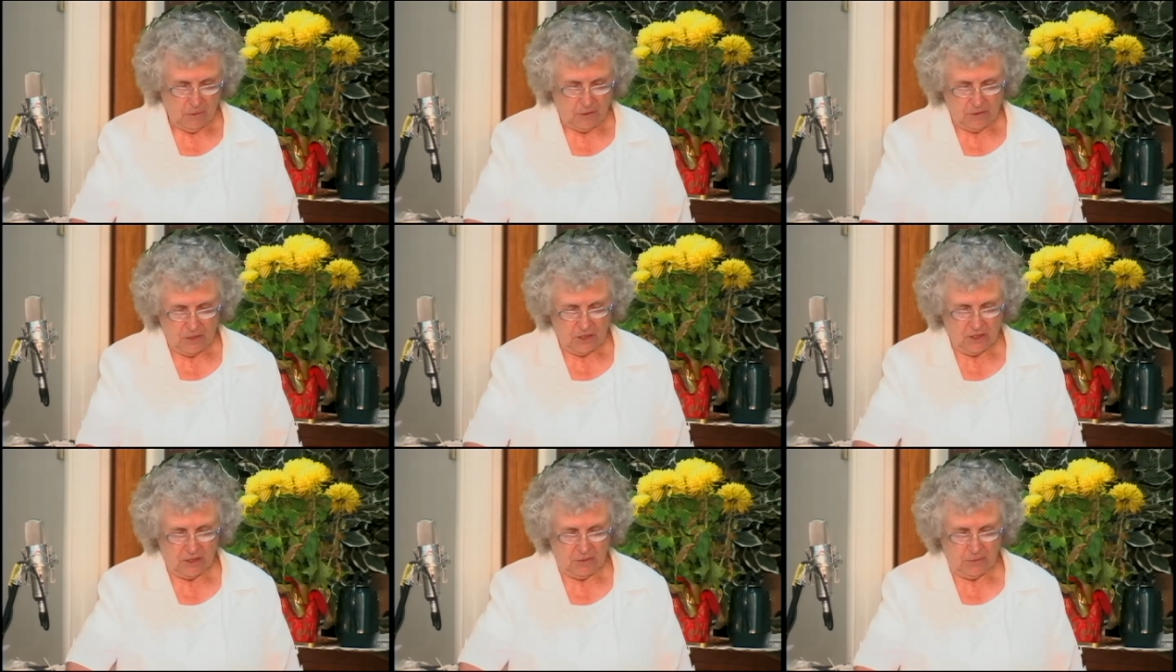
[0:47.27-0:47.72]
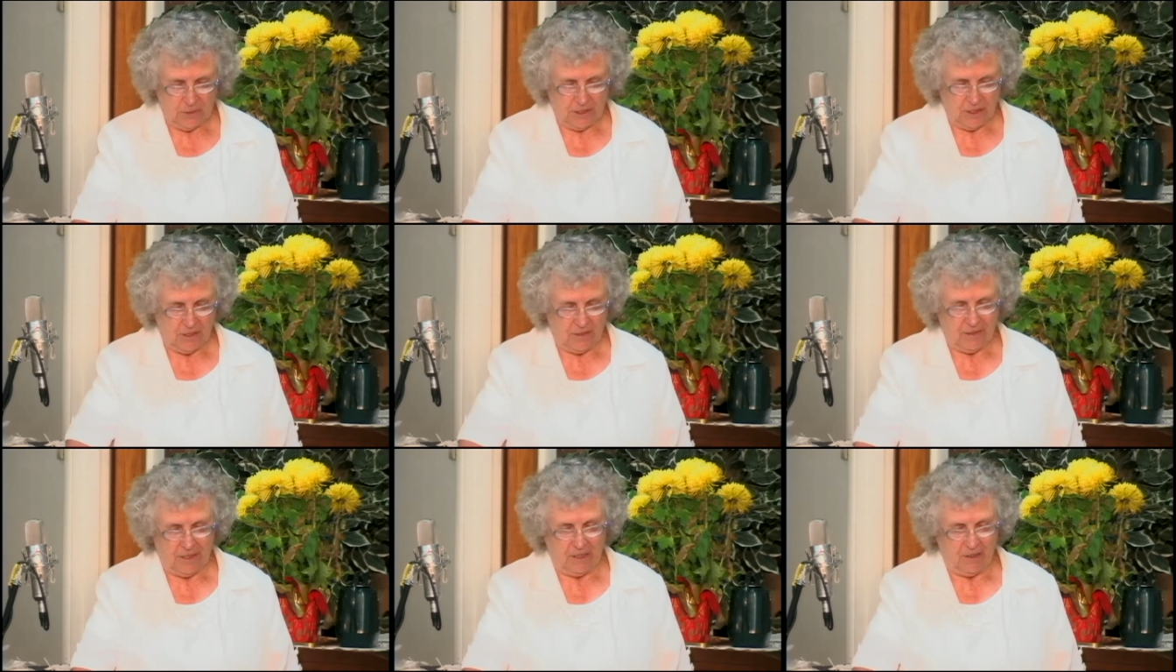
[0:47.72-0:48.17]
this
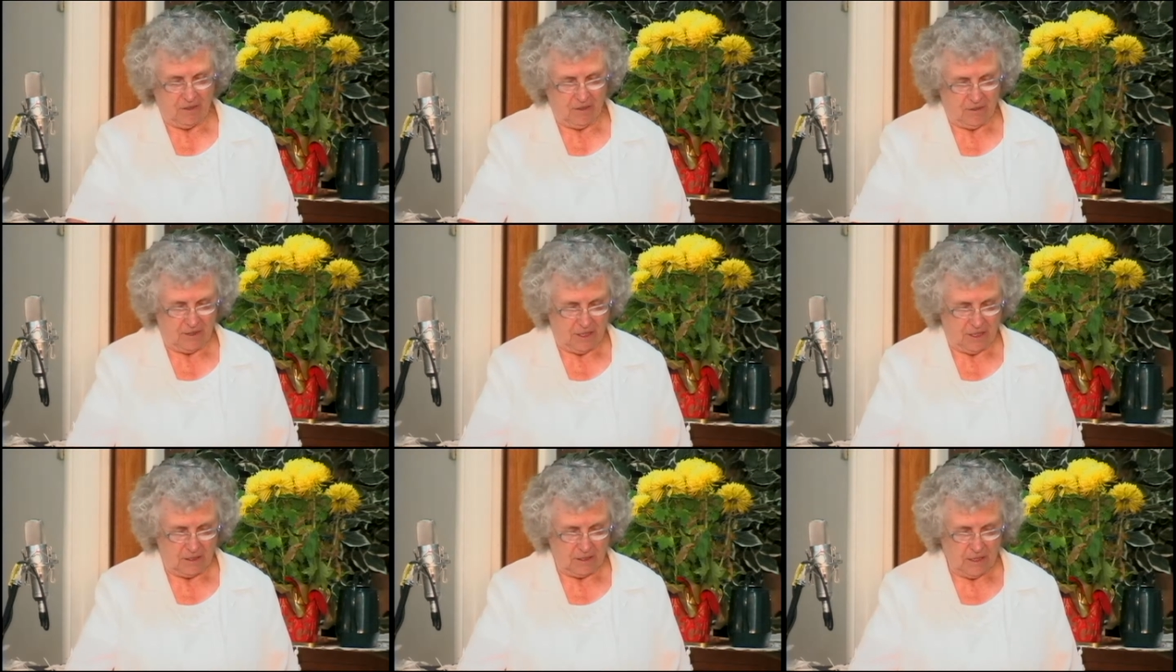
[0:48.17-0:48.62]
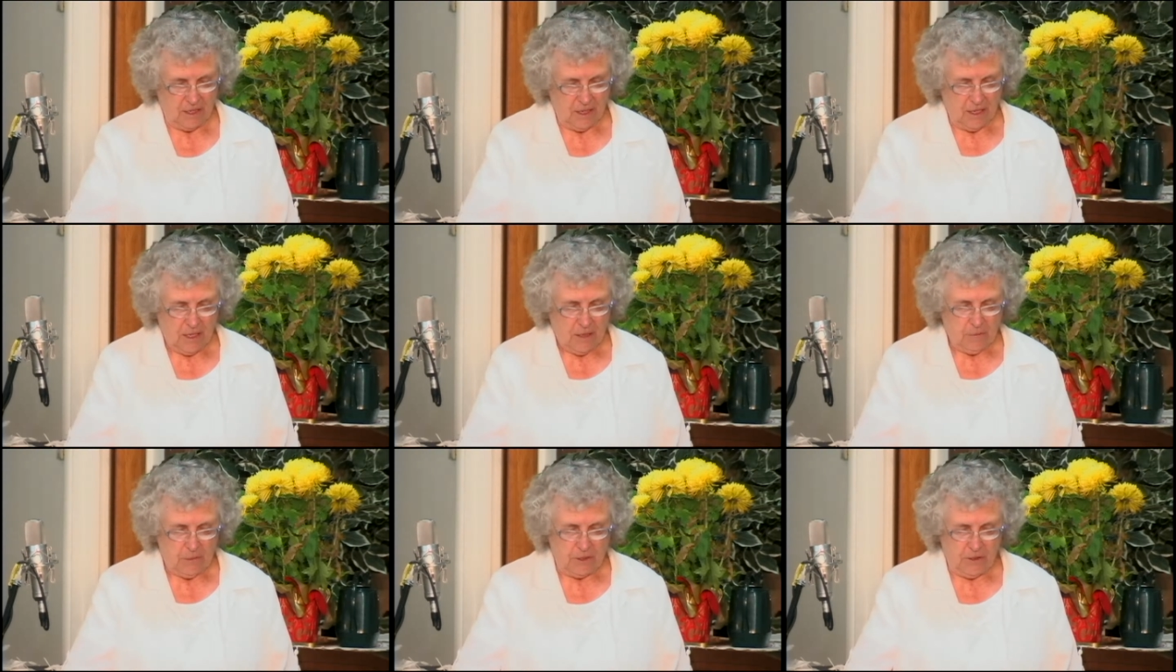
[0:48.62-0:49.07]
wasn't there then,
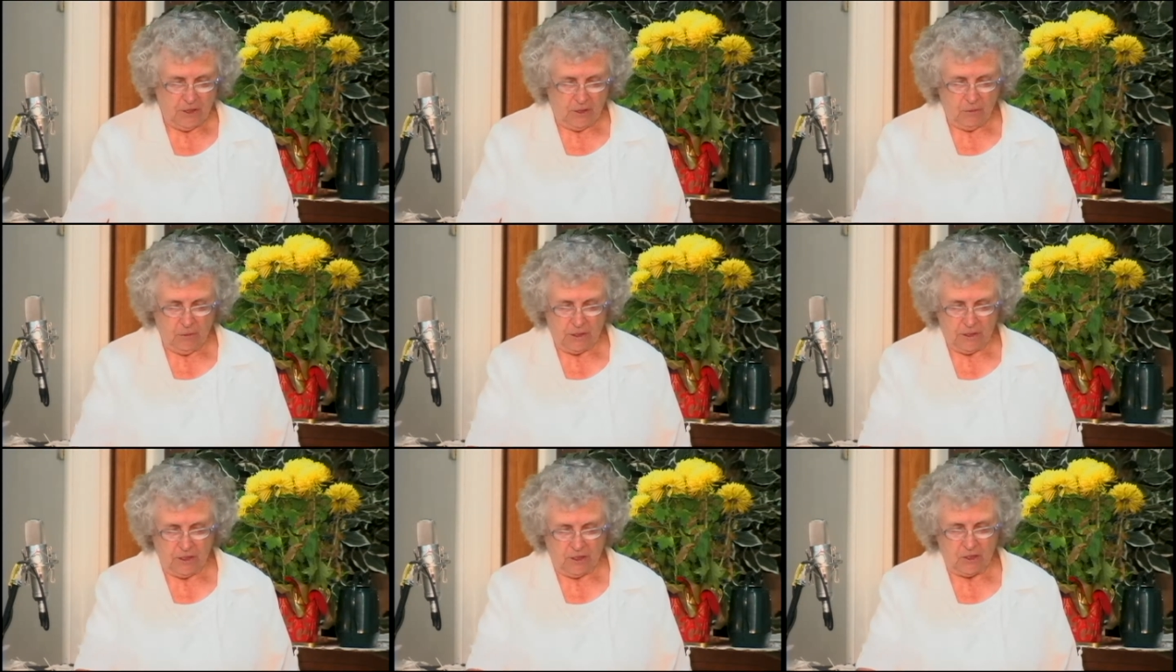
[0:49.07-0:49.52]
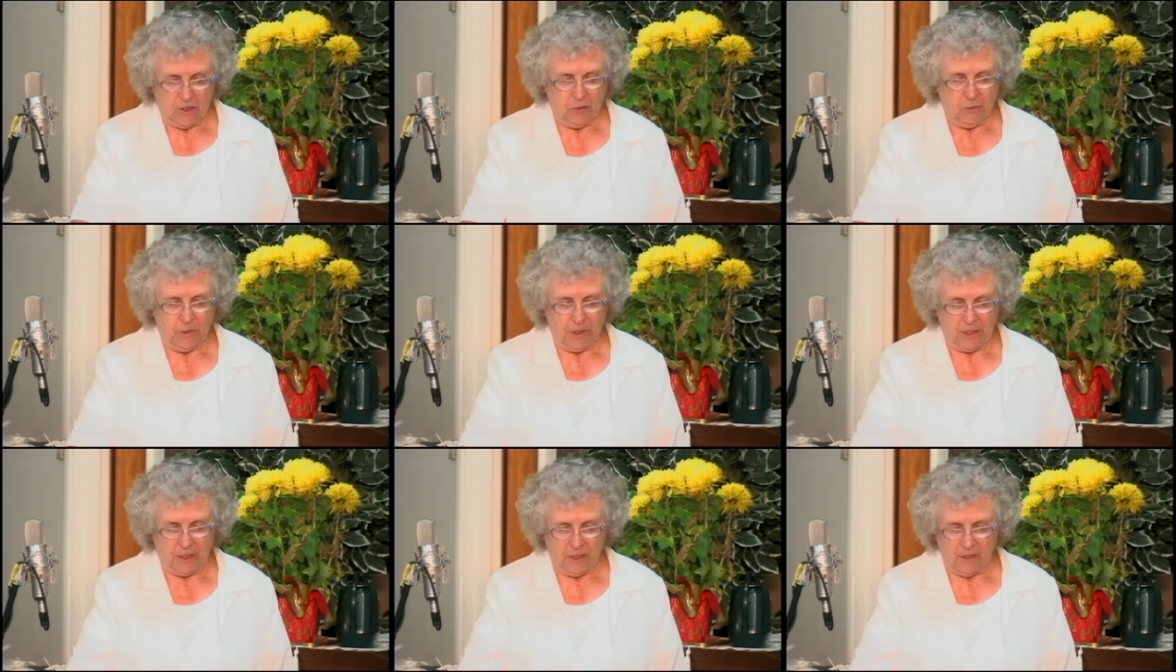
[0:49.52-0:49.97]
but there was a
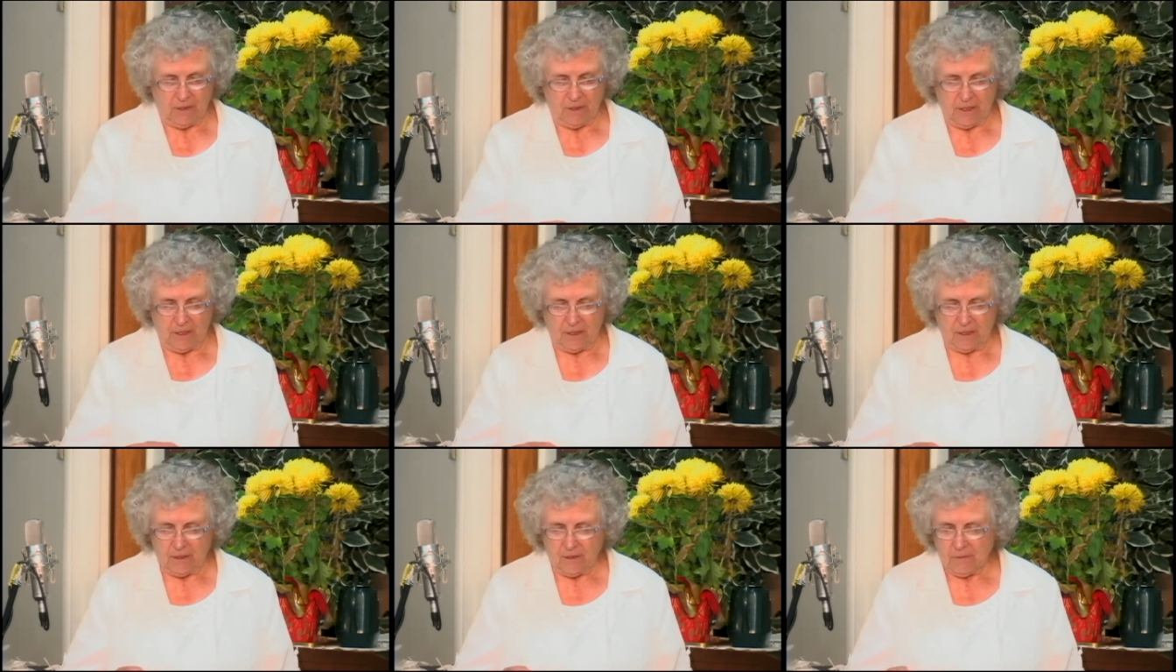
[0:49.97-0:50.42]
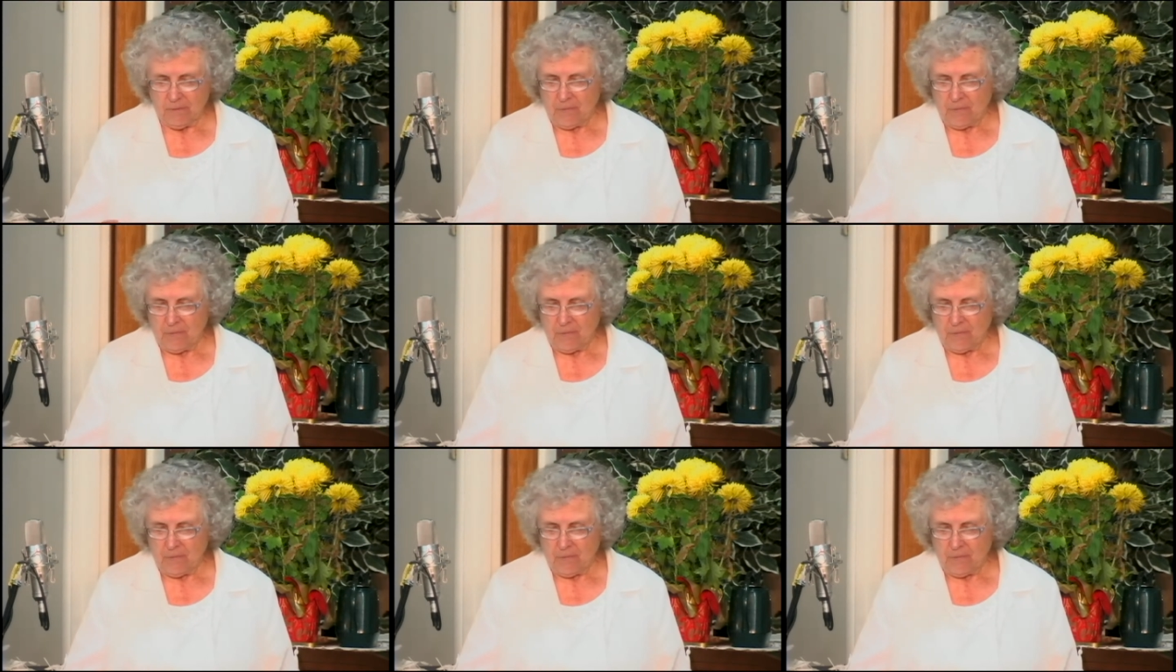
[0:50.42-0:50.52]
twig in there,